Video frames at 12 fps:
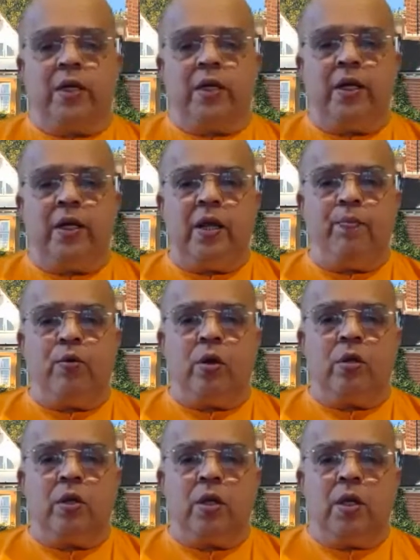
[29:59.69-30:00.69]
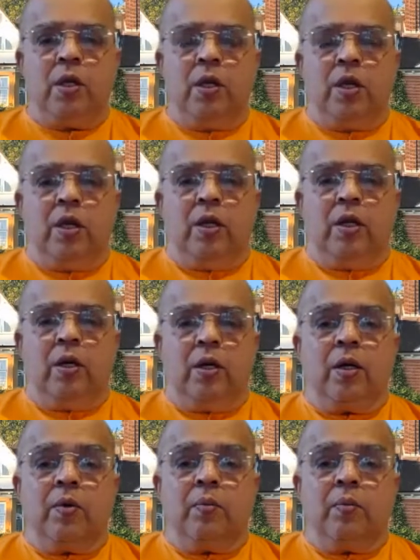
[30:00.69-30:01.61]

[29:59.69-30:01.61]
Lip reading: They keep on uh,